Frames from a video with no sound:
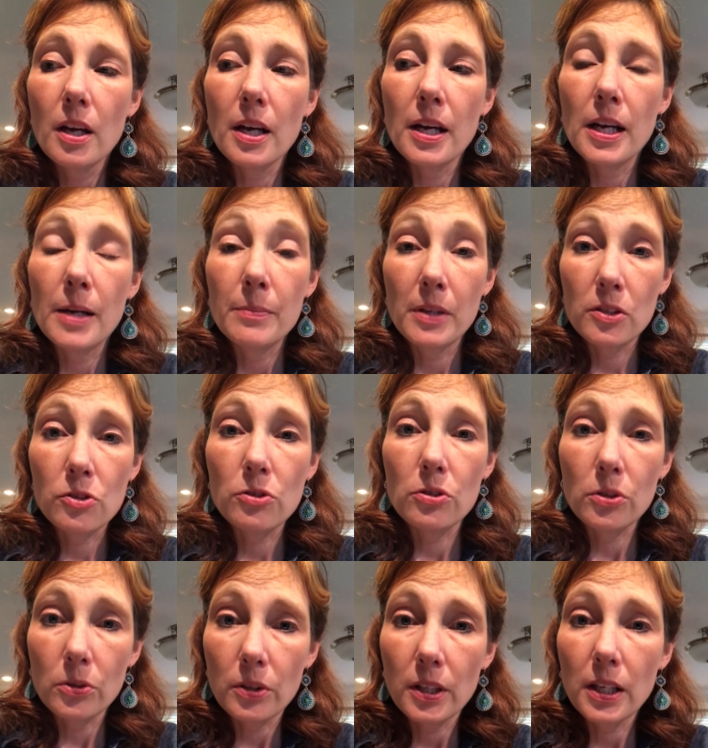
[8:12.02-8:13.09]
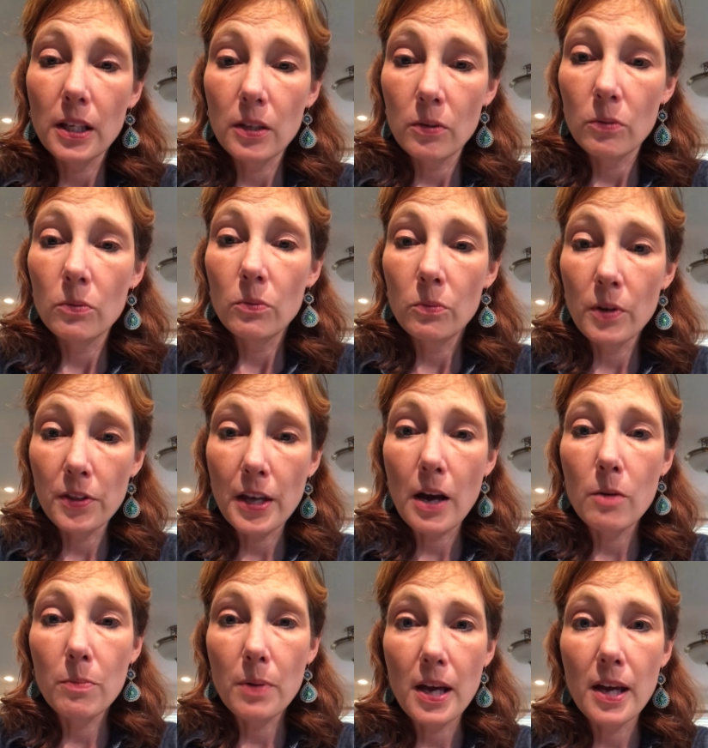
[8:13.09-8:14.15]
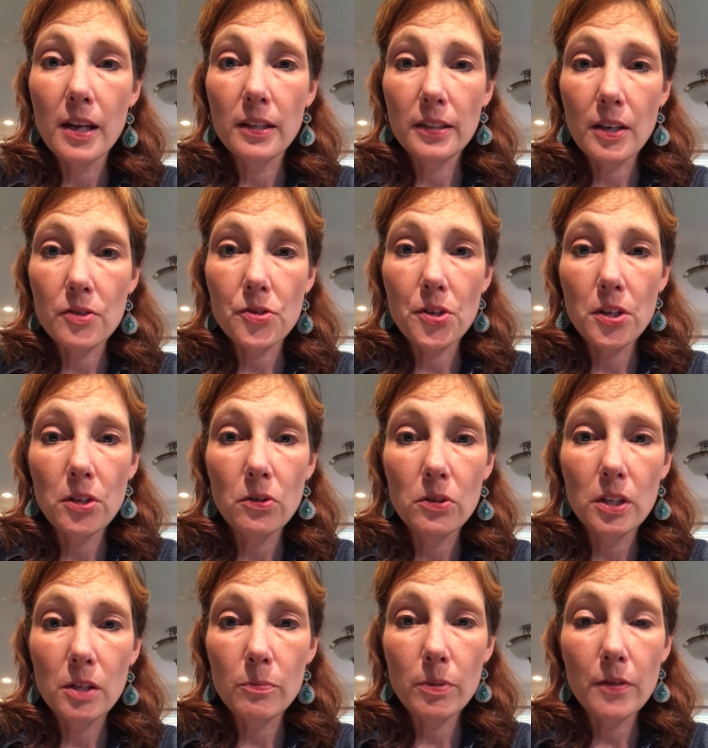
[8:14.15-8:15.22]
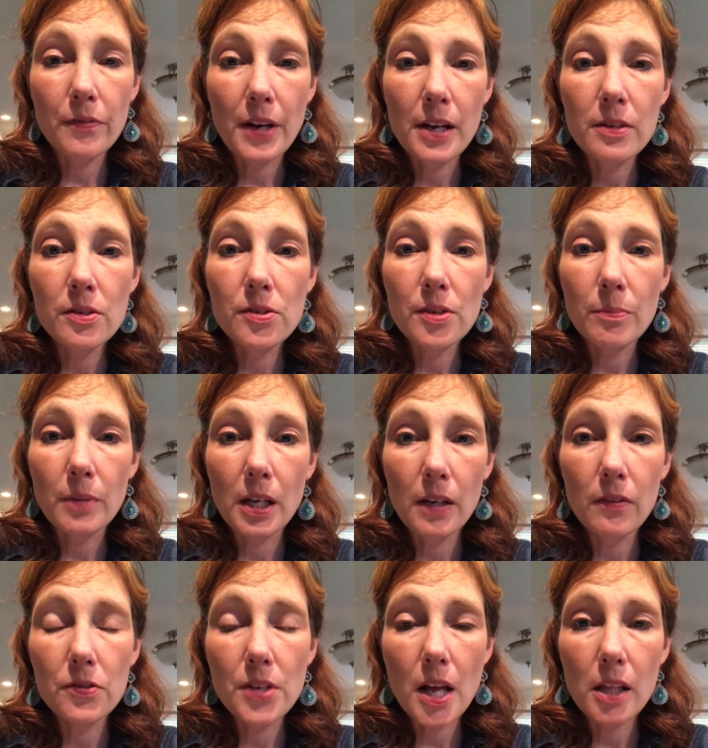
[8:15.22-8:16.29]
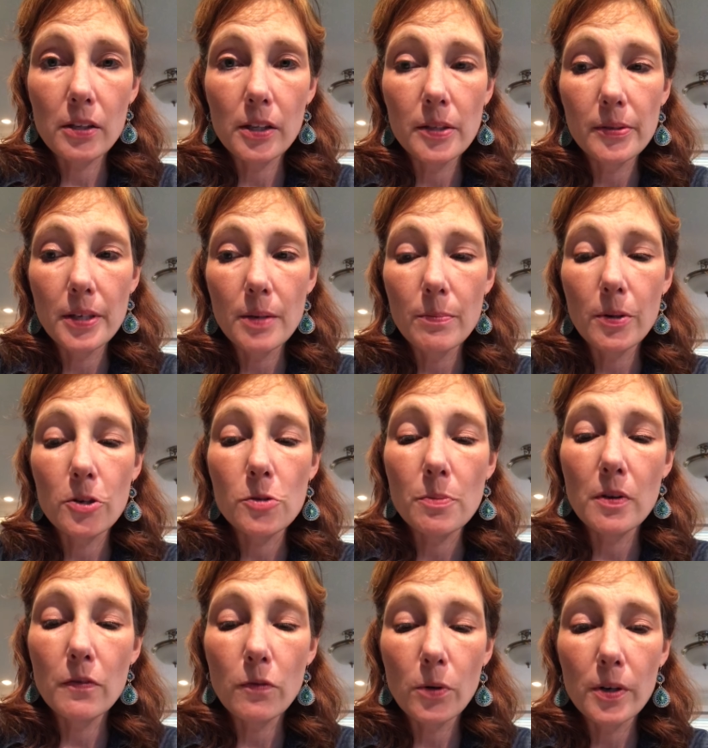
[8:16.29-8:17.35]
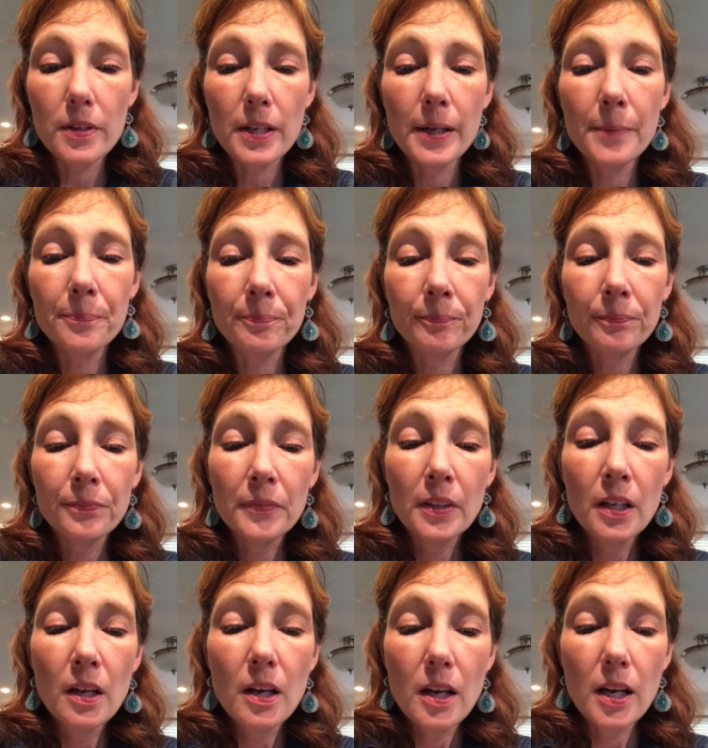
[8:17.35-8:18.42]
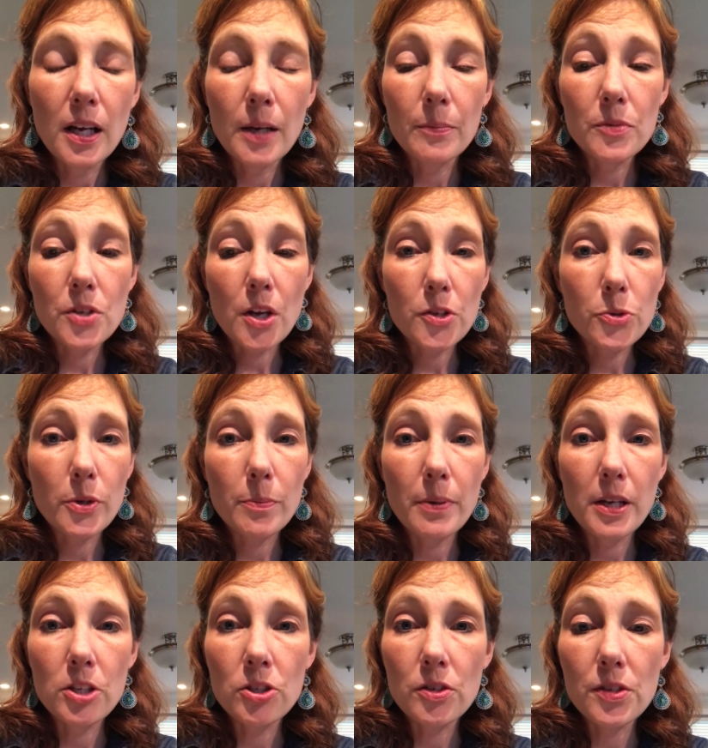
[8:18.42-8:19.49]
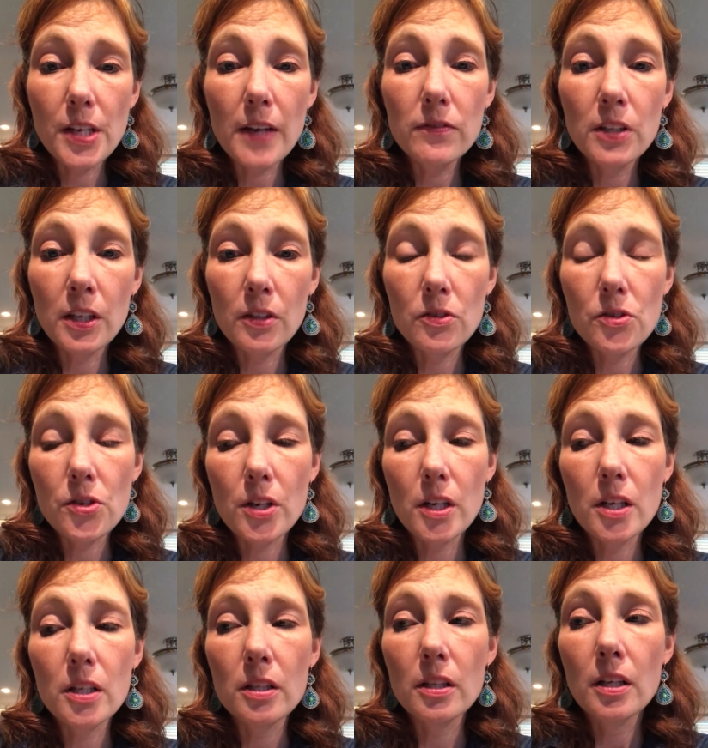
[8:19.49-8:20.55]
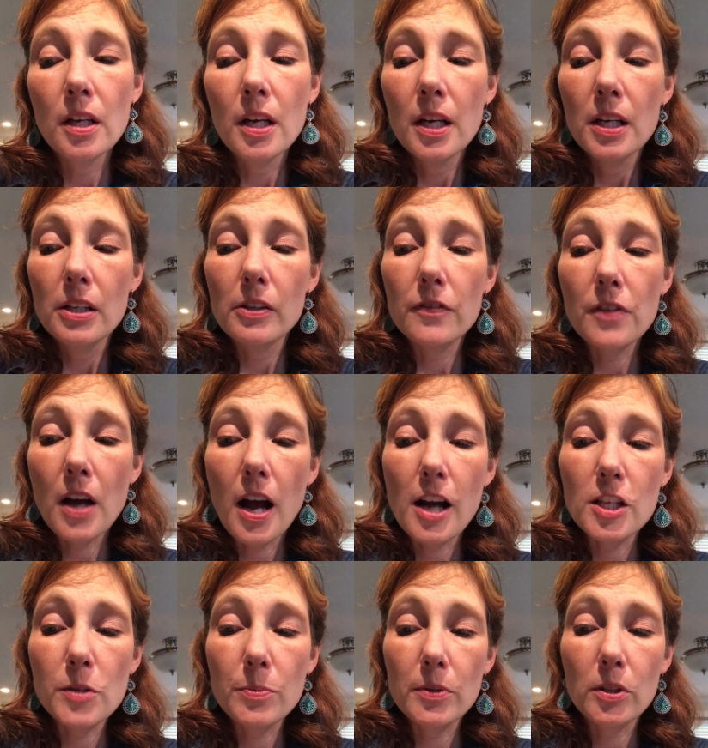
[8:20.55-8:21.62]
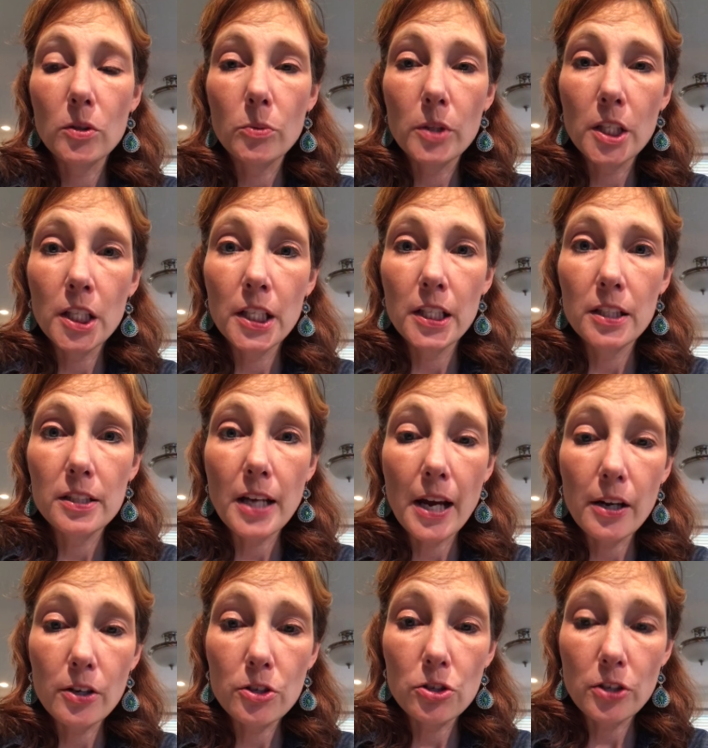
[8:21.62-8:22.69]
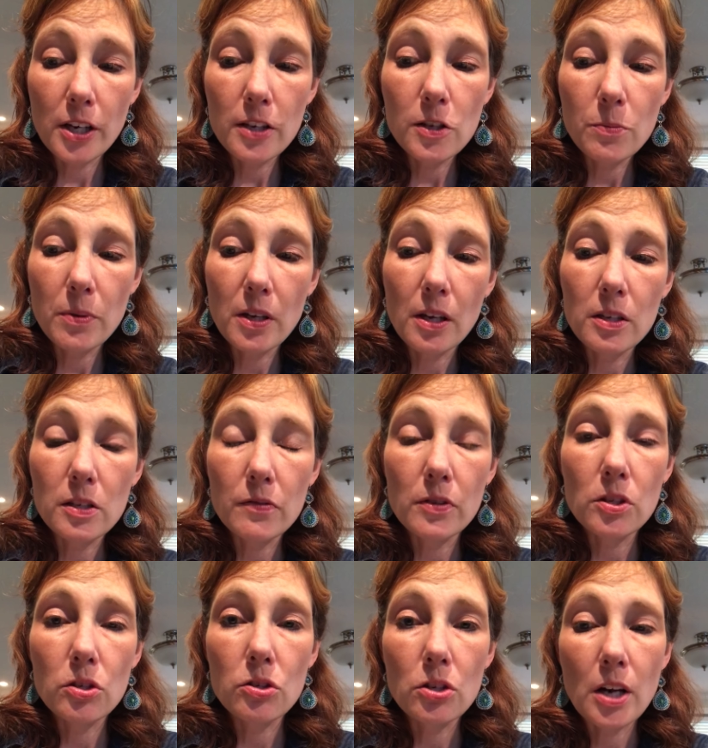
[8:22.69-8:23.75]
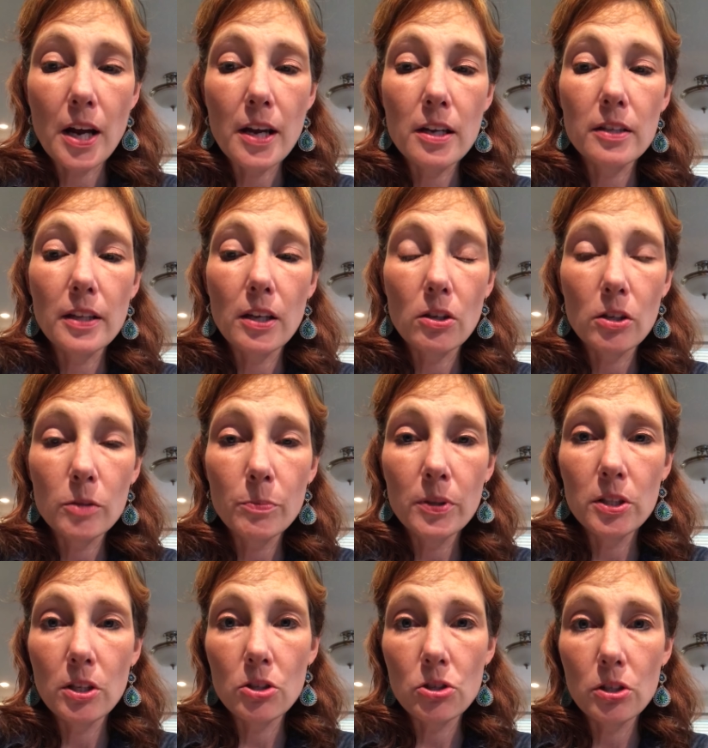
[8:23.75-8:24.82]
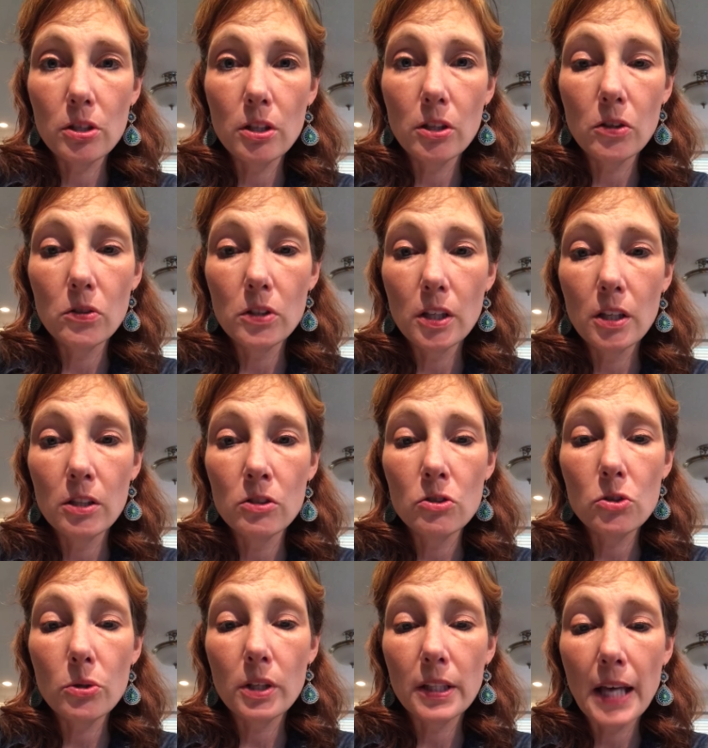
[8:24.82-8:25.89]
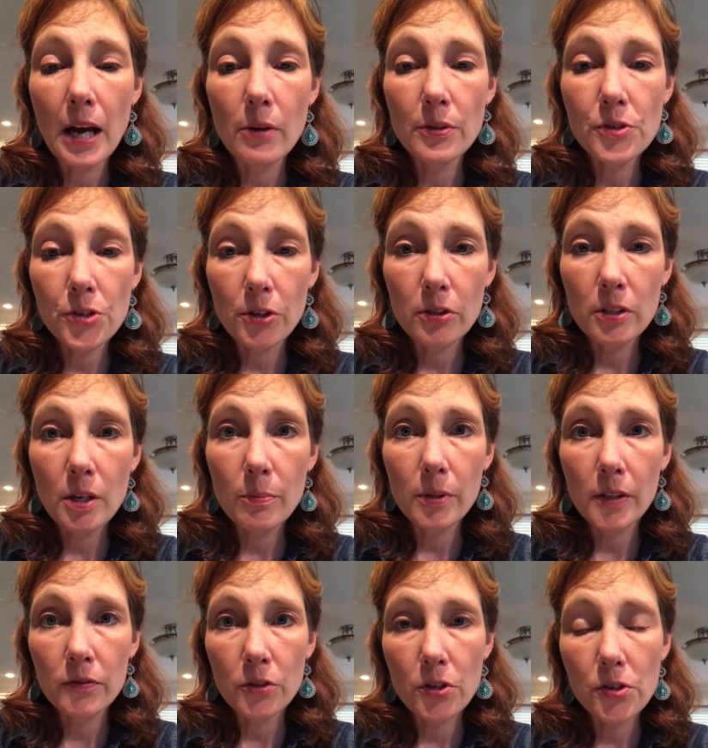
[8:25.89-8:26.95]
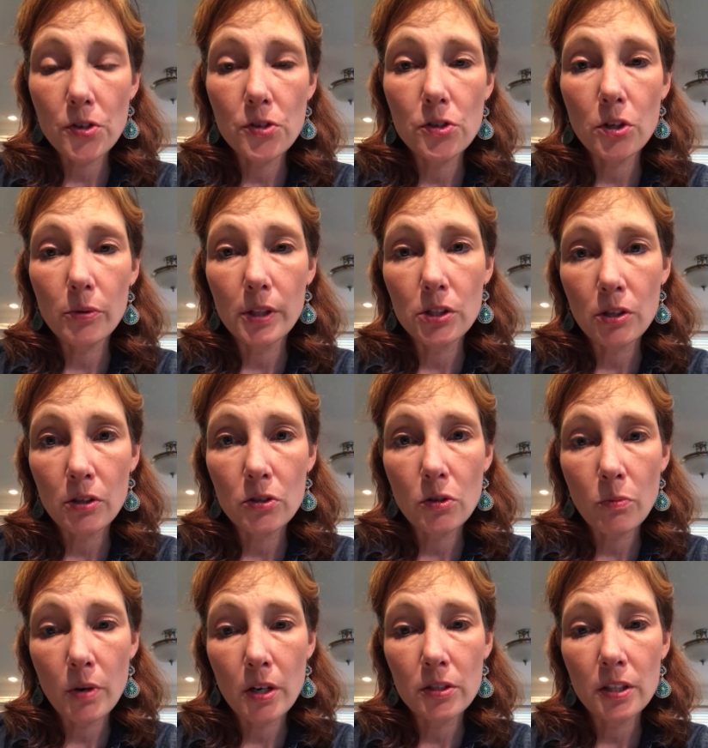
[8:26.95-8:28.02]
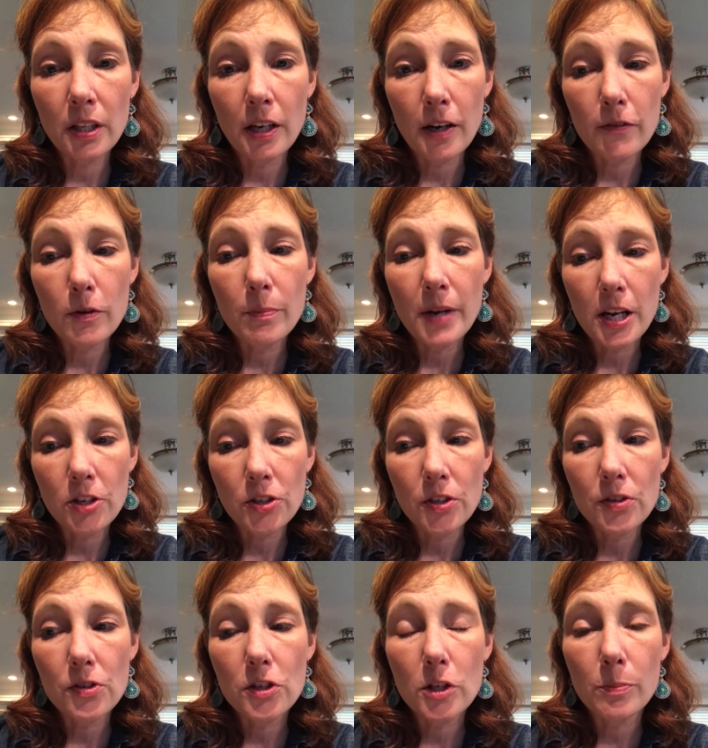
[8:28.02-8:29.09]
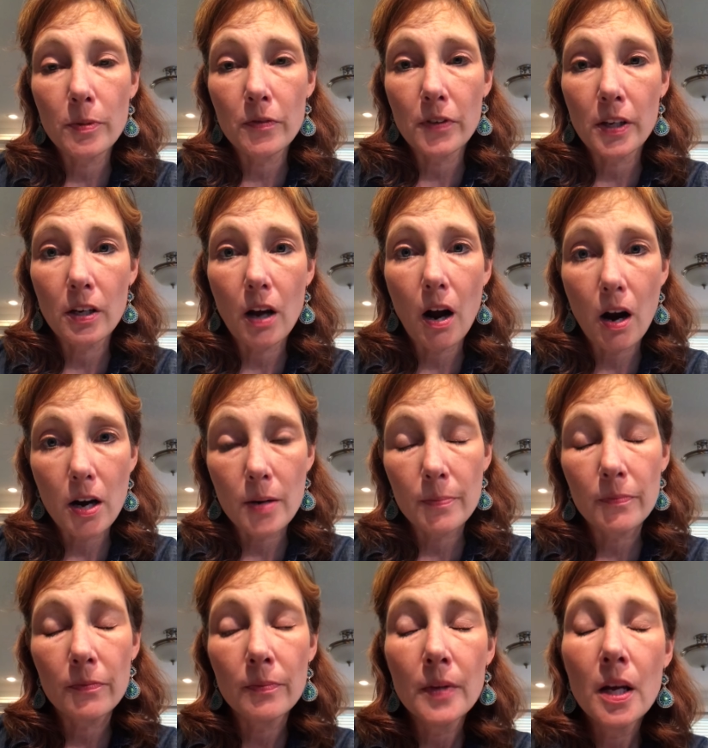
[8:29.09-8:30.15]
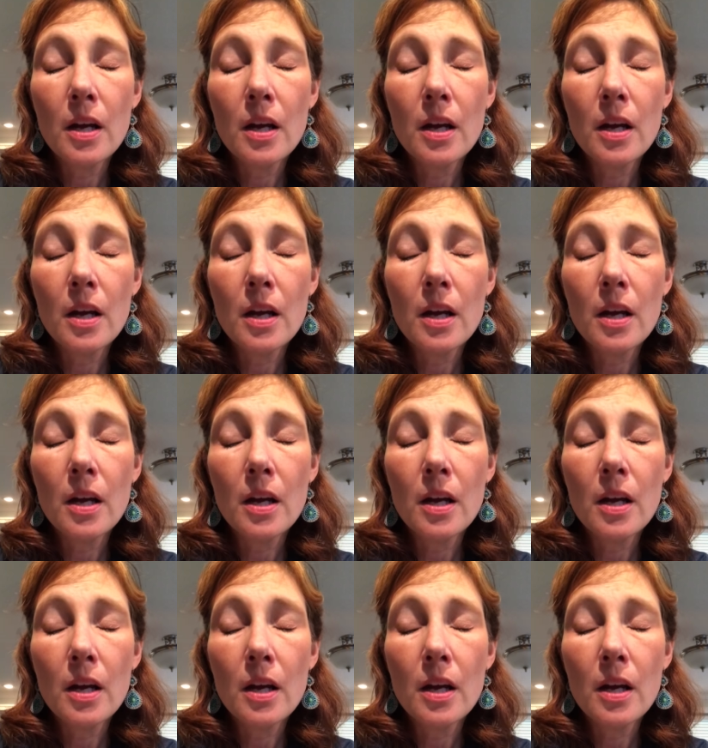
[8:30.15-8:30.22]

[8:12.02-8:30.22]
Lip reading: It's truly without pay unless the union provides some kind of salary reimbursement for them. It's also a patient safety concern. If the hospital were in dire straits because of a strike, they could petition the union to allow a certain number of nurses to return to work to care for patients to prevent harm.